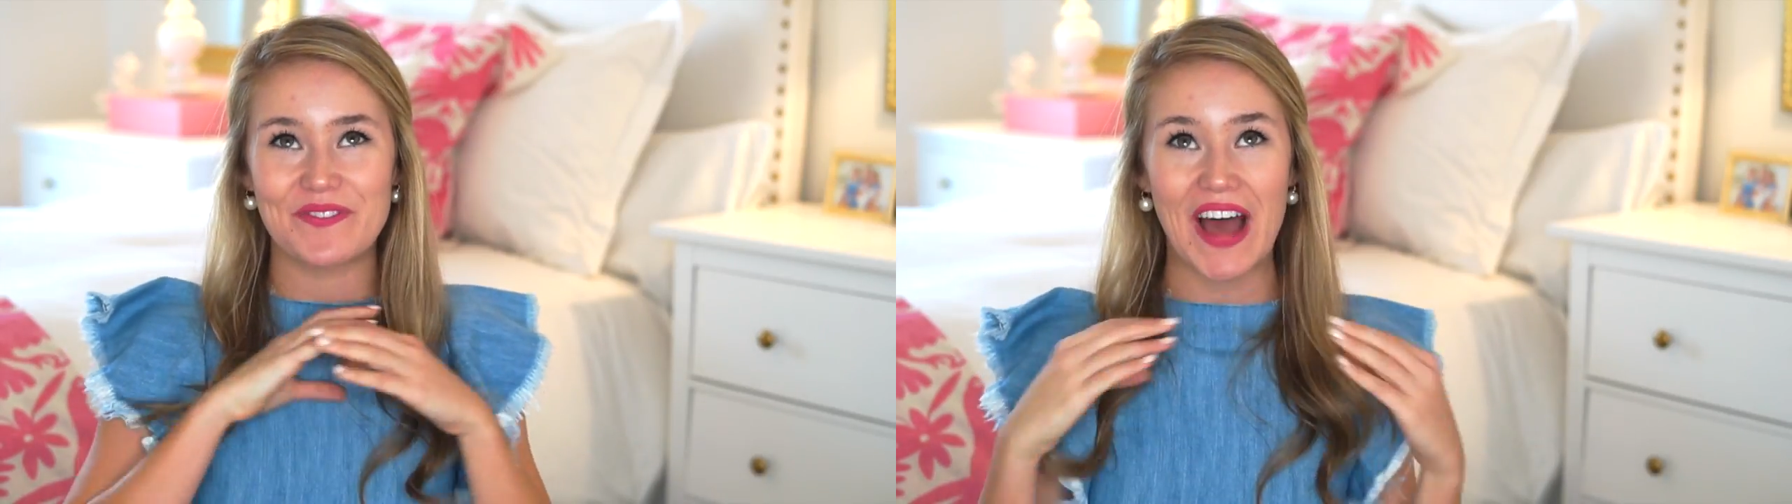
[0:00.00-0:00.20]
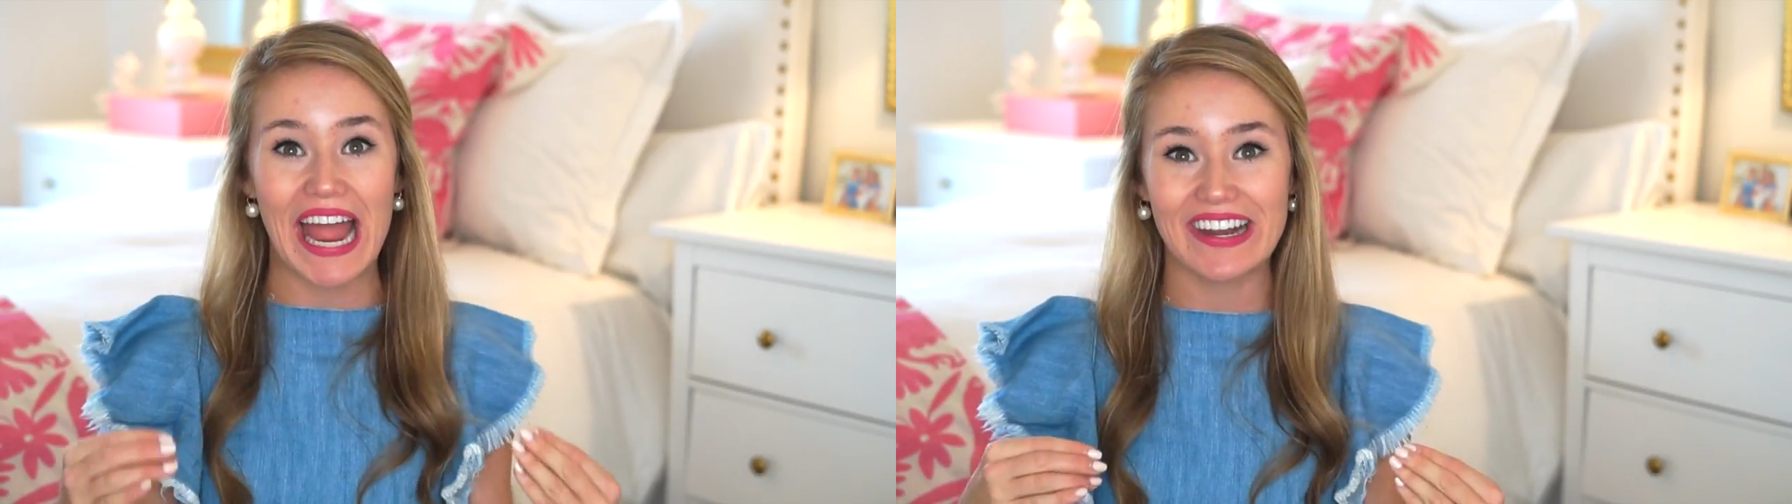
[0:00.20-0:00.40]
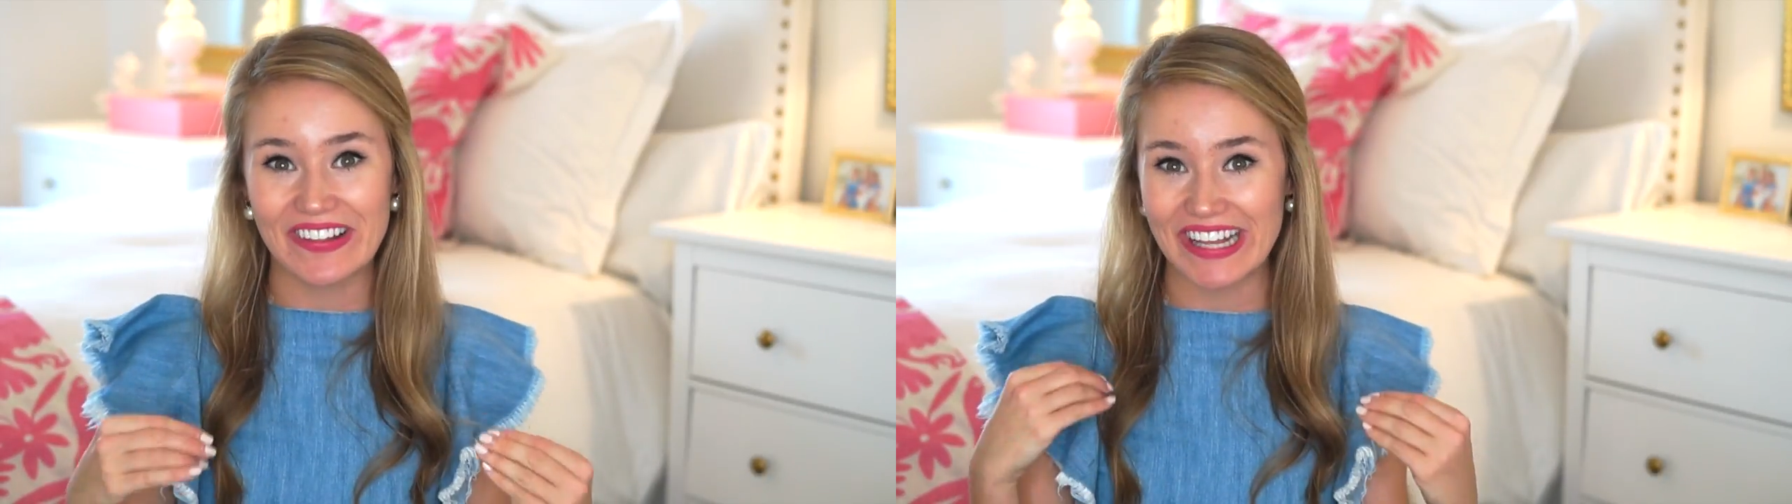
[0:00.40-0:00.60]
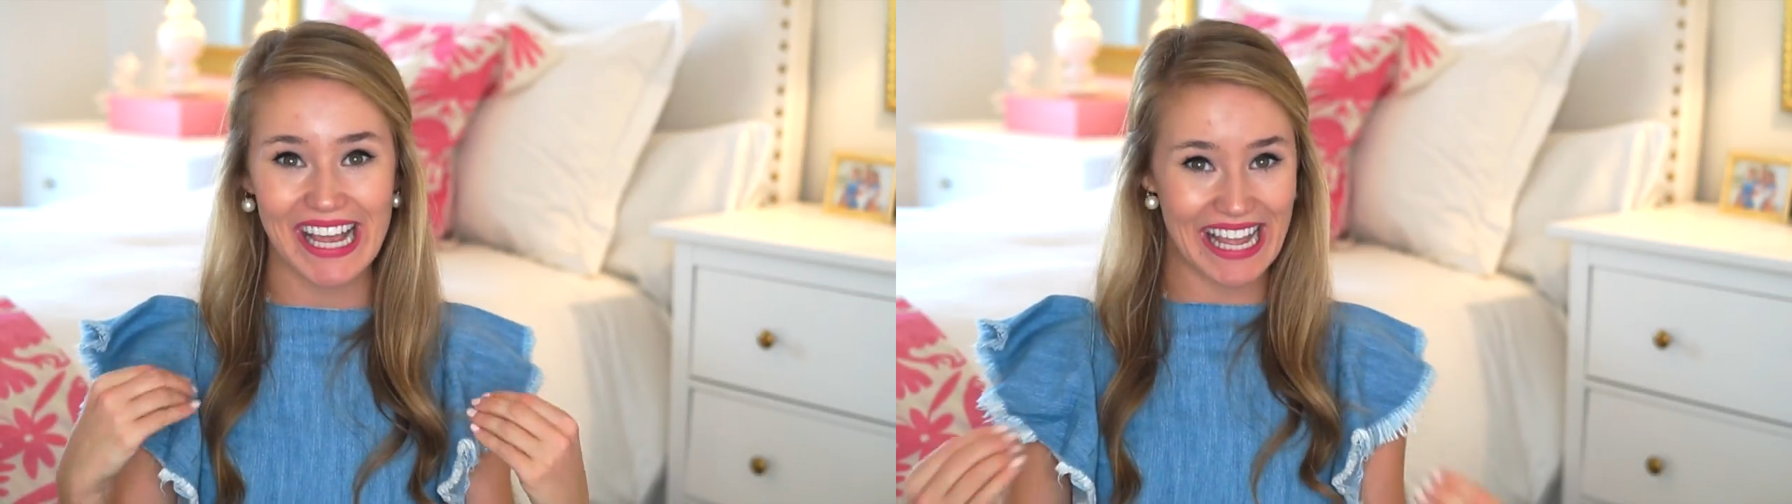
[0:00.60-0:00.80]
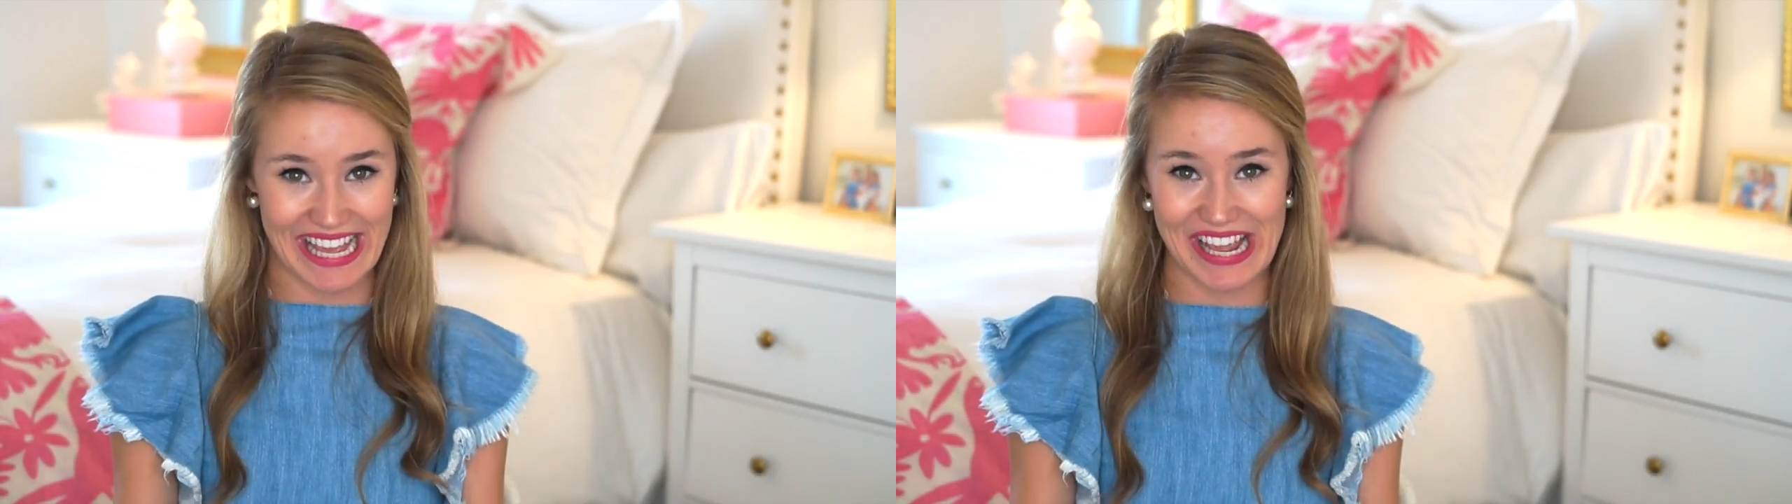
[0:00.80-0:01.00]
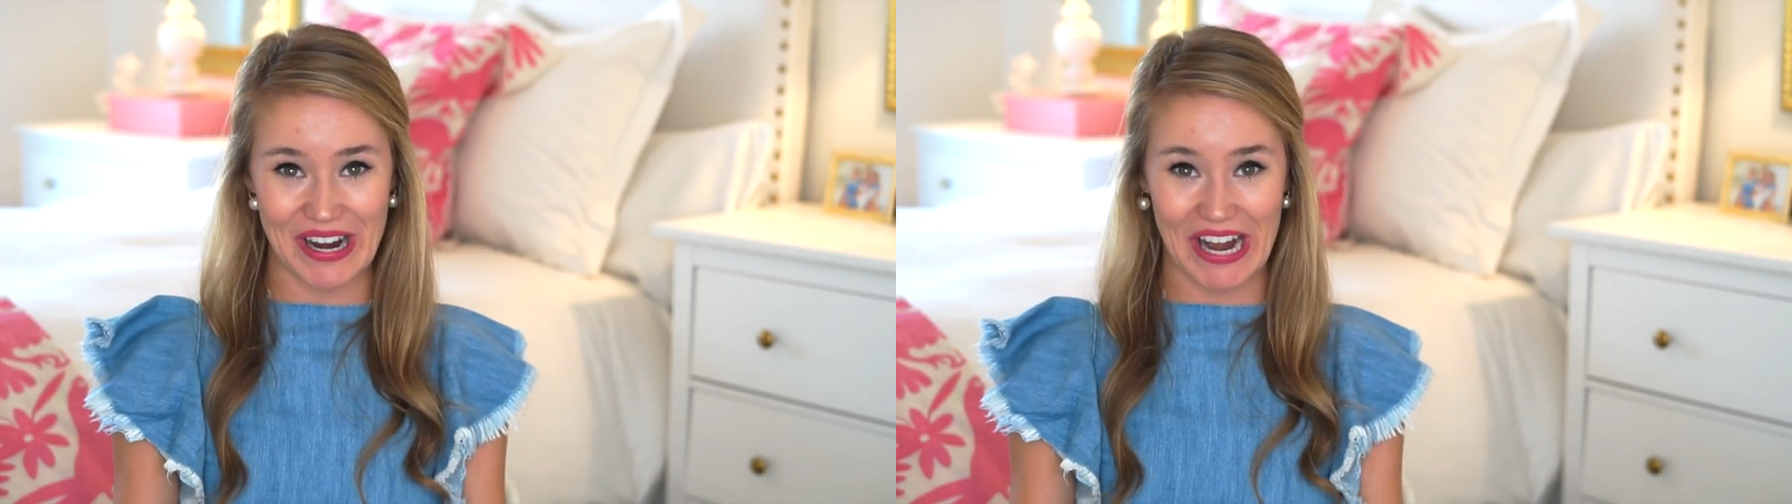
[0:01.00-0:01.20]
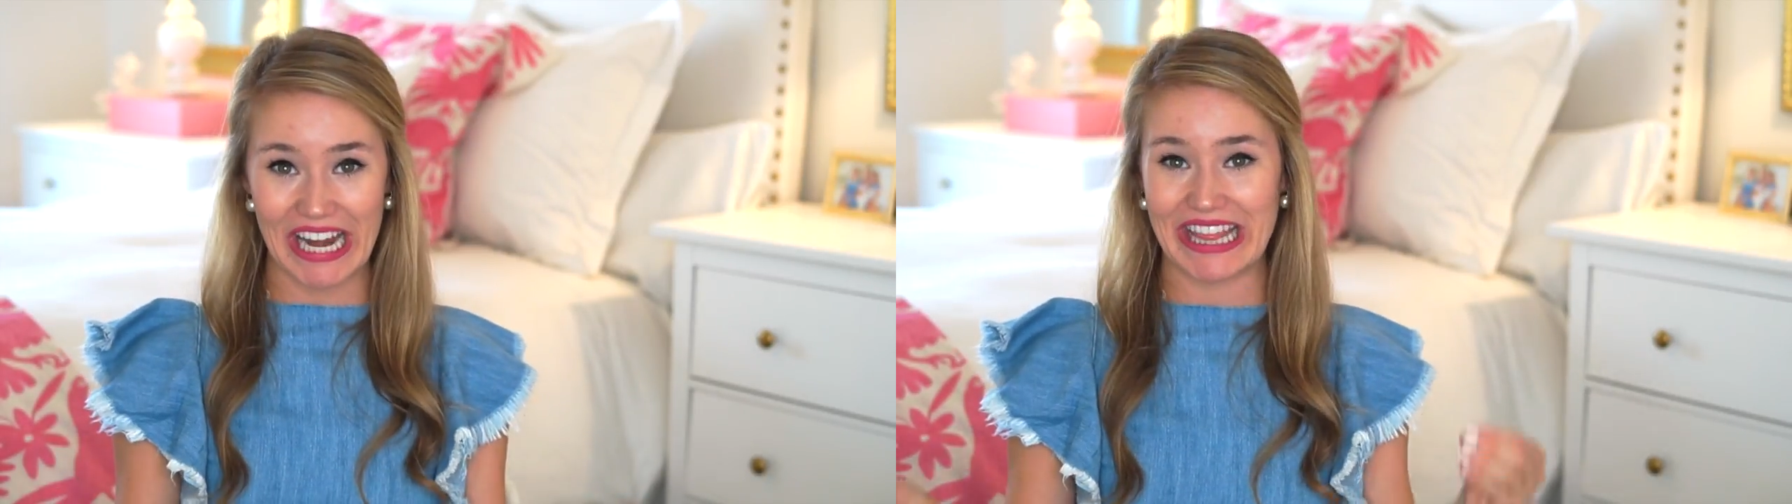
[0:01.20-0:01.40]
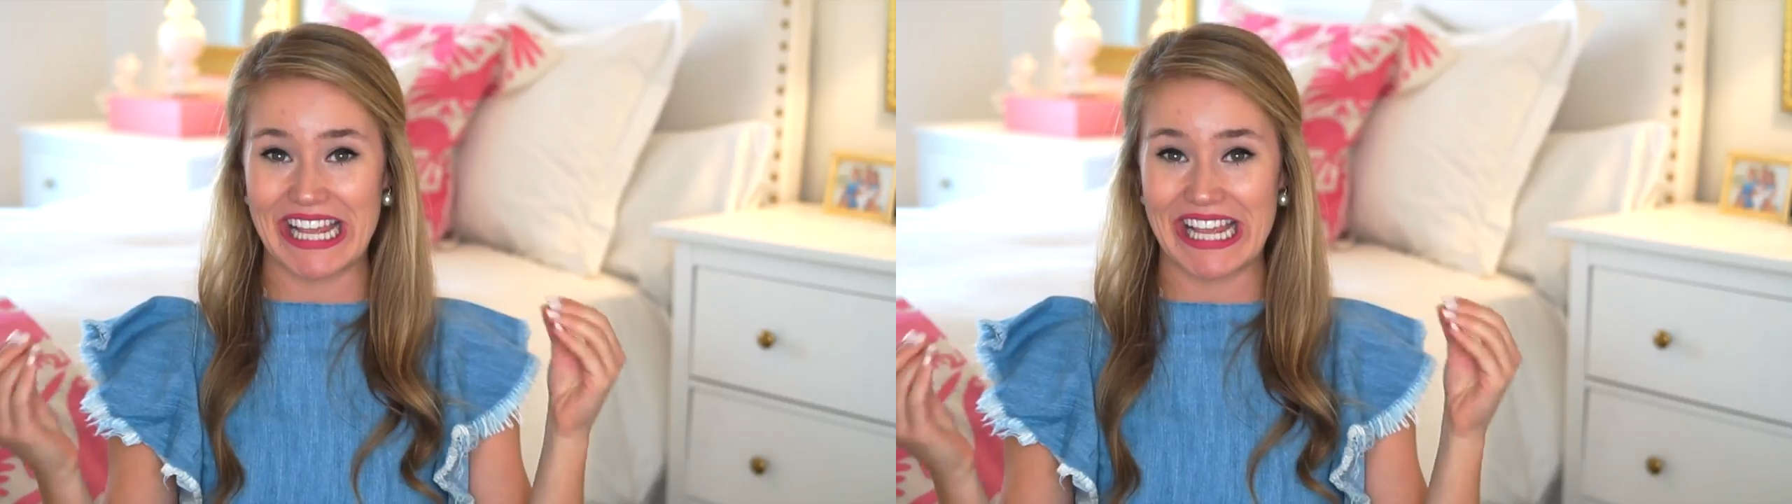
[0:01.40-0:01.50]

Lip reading: finally here.